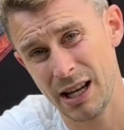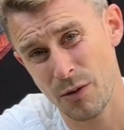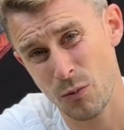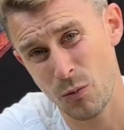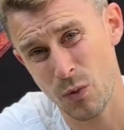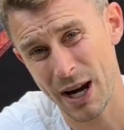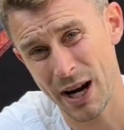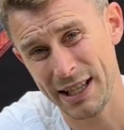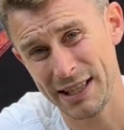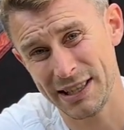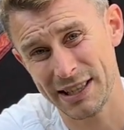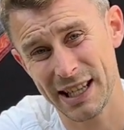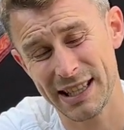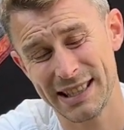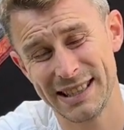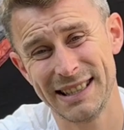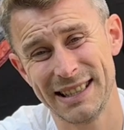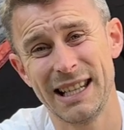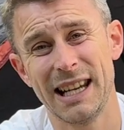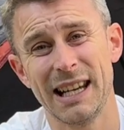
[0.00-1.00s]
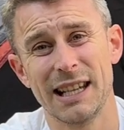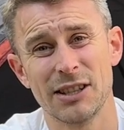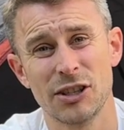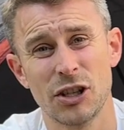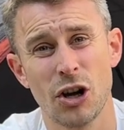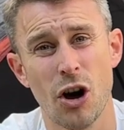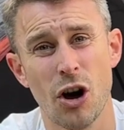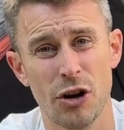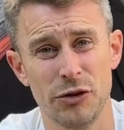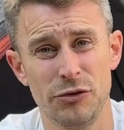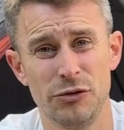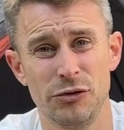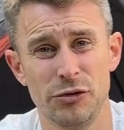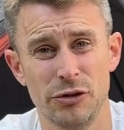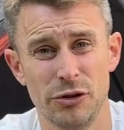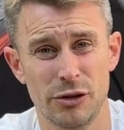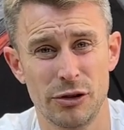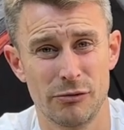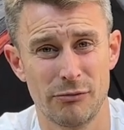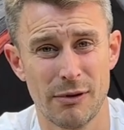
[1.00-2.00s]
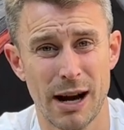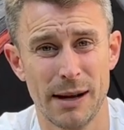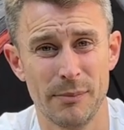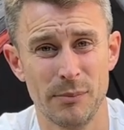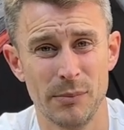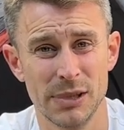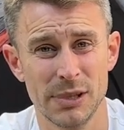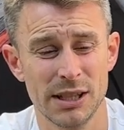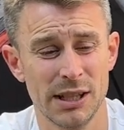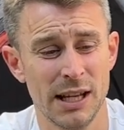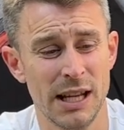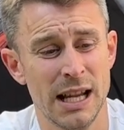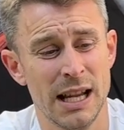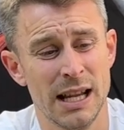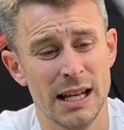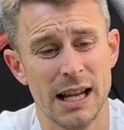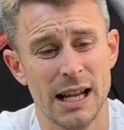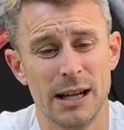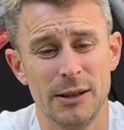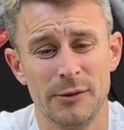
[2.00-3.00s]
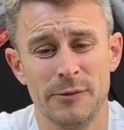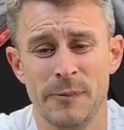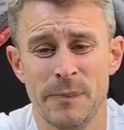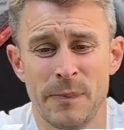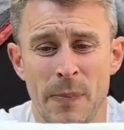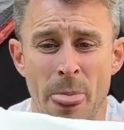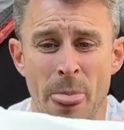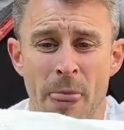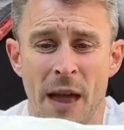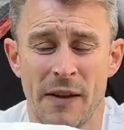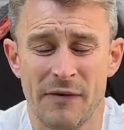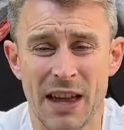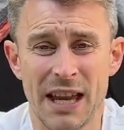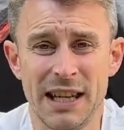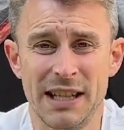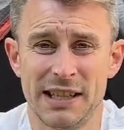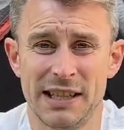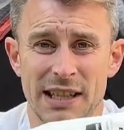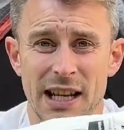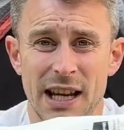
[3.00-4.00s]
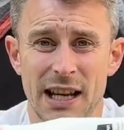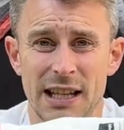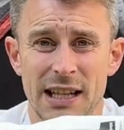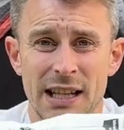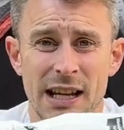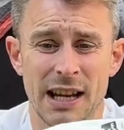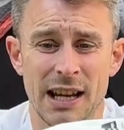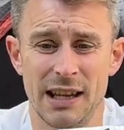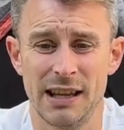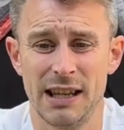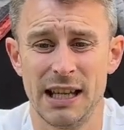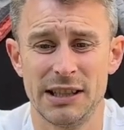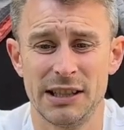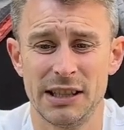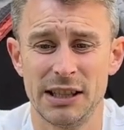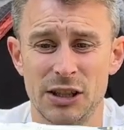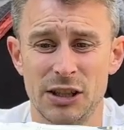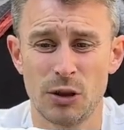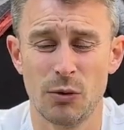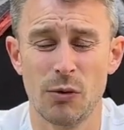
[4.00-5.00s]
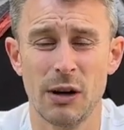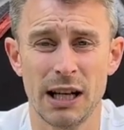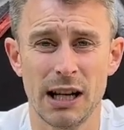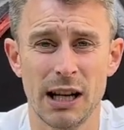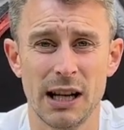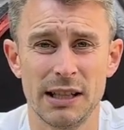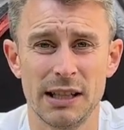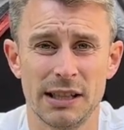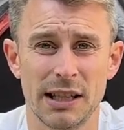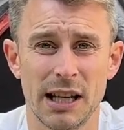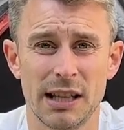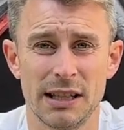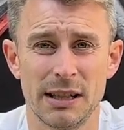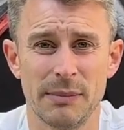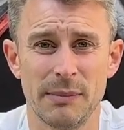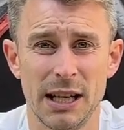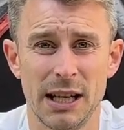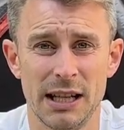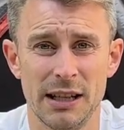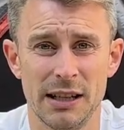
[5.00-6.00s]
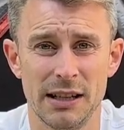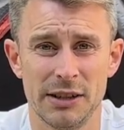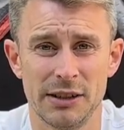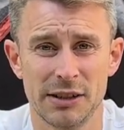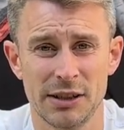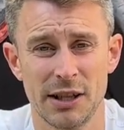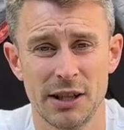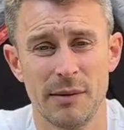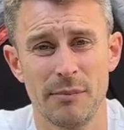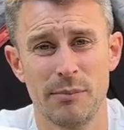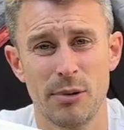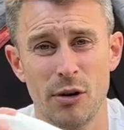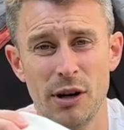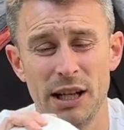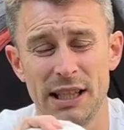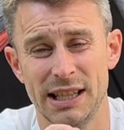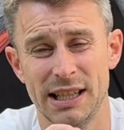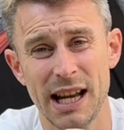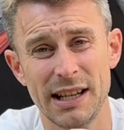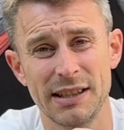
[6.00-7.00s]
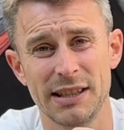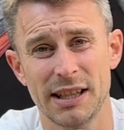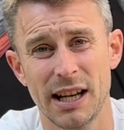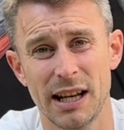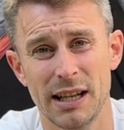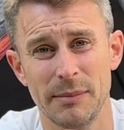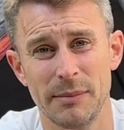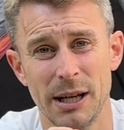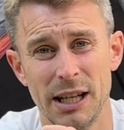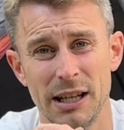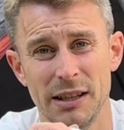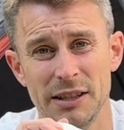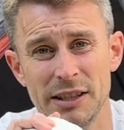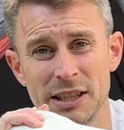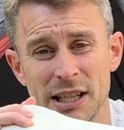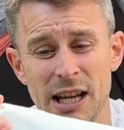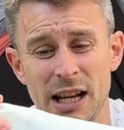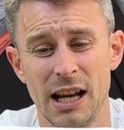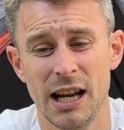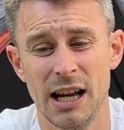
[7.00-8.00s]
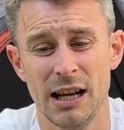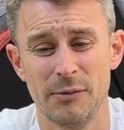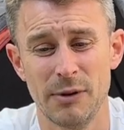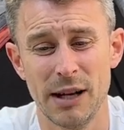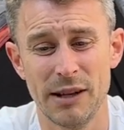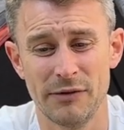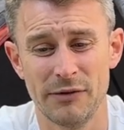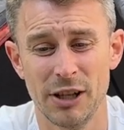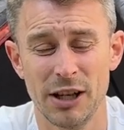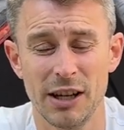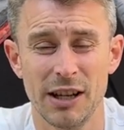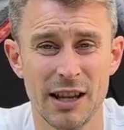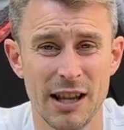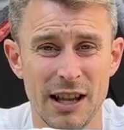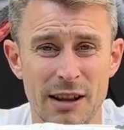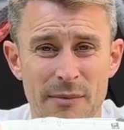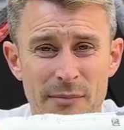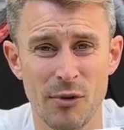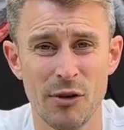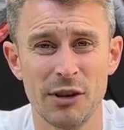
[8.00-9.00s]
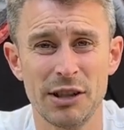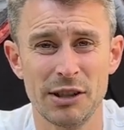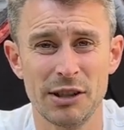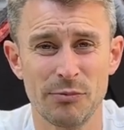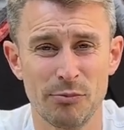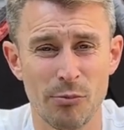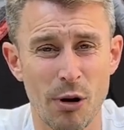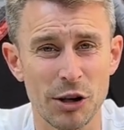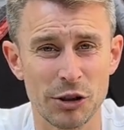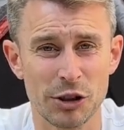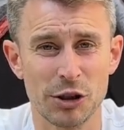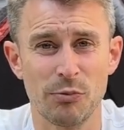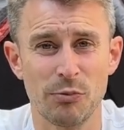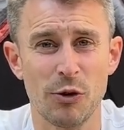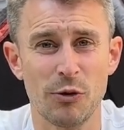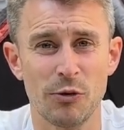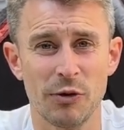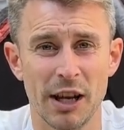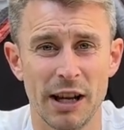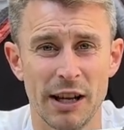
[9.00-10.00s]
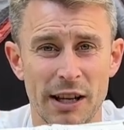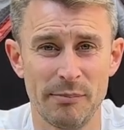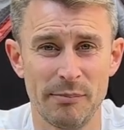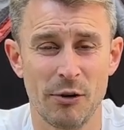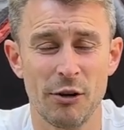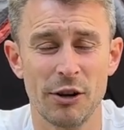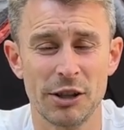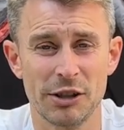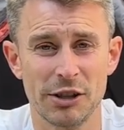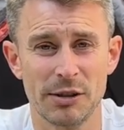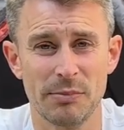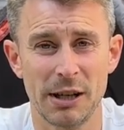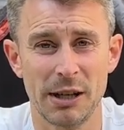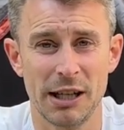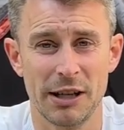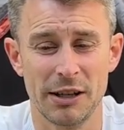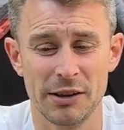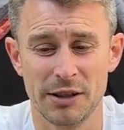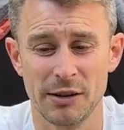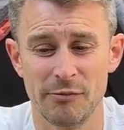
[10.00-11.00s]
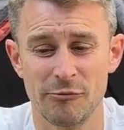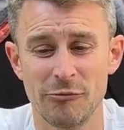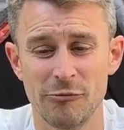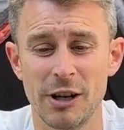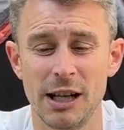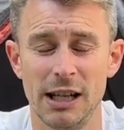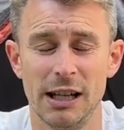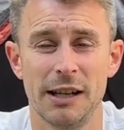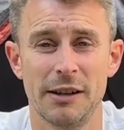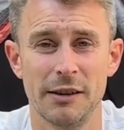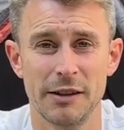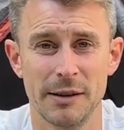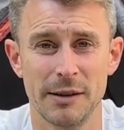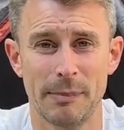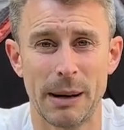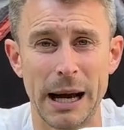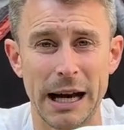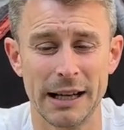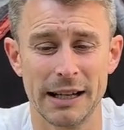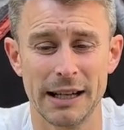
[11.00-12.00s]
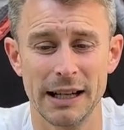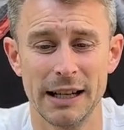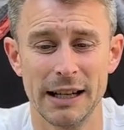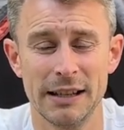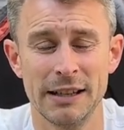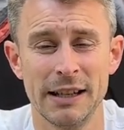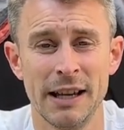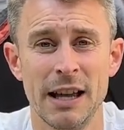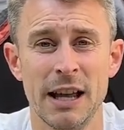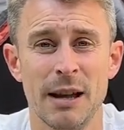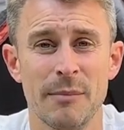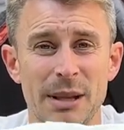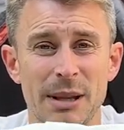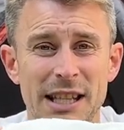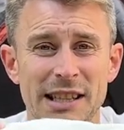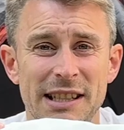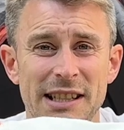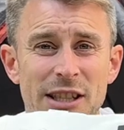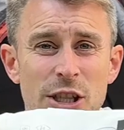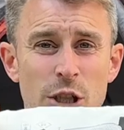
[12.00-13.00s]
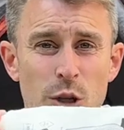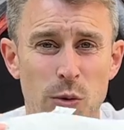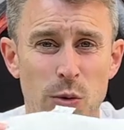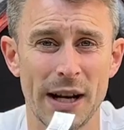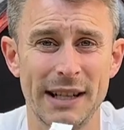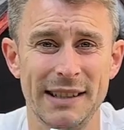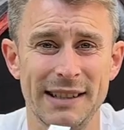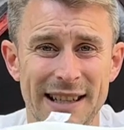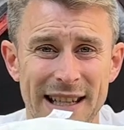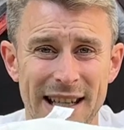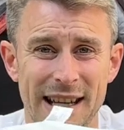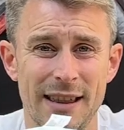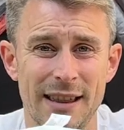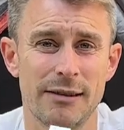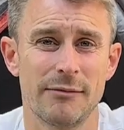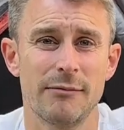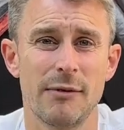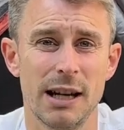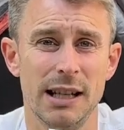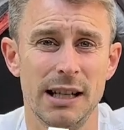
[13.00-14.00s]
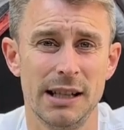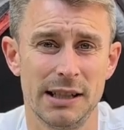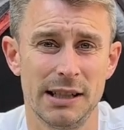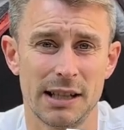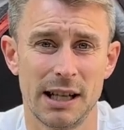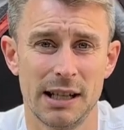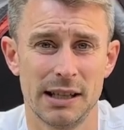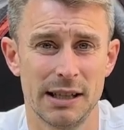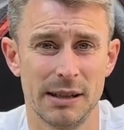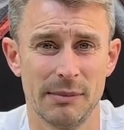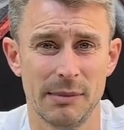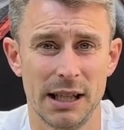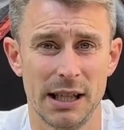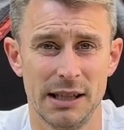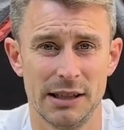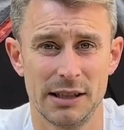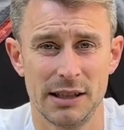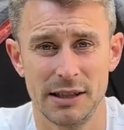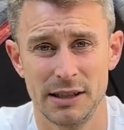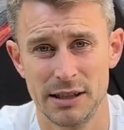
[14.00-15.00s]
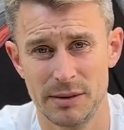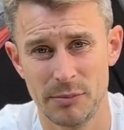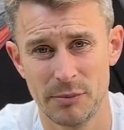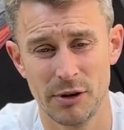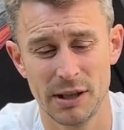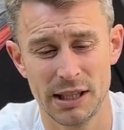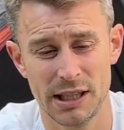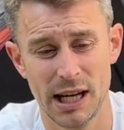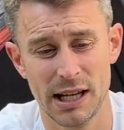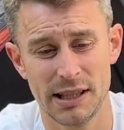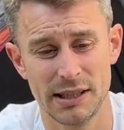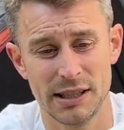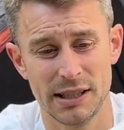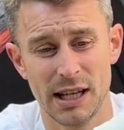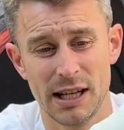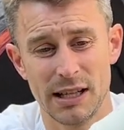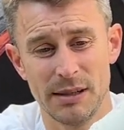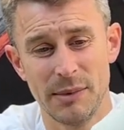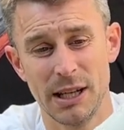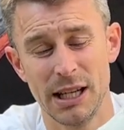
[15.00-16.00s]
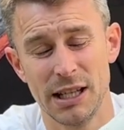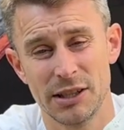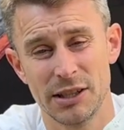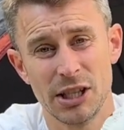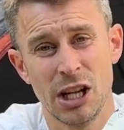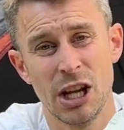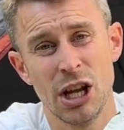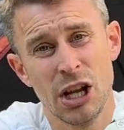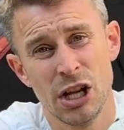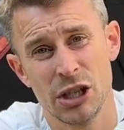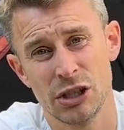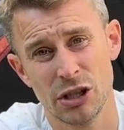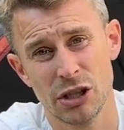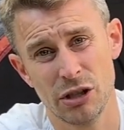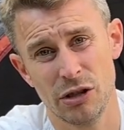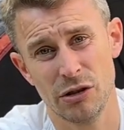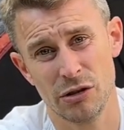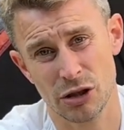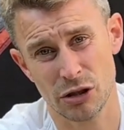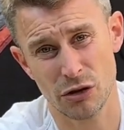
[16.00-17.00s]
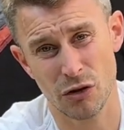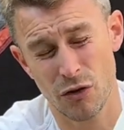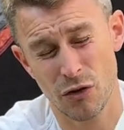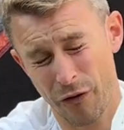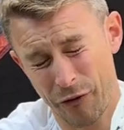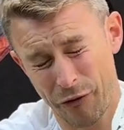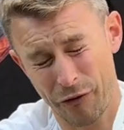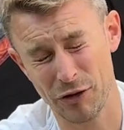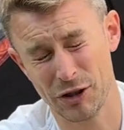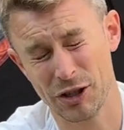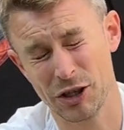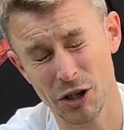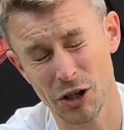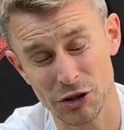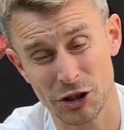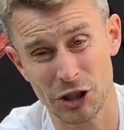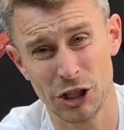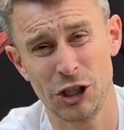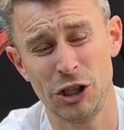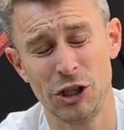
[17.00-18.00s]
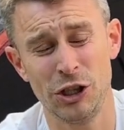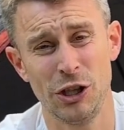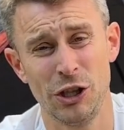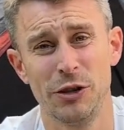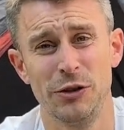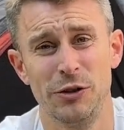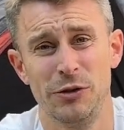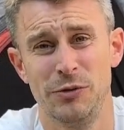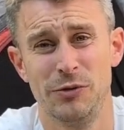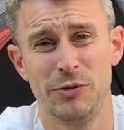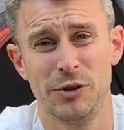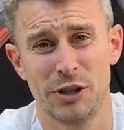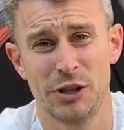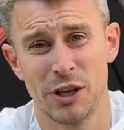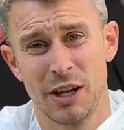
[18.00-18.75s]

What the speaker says: weighs 600 grams. Now they say this is 28 centimeters by 10 centimeters. However, mine's much smaller. It might just be because I'm really good at packing, but this is 23 centimeters by 10 centimeters. So it's, for such a huge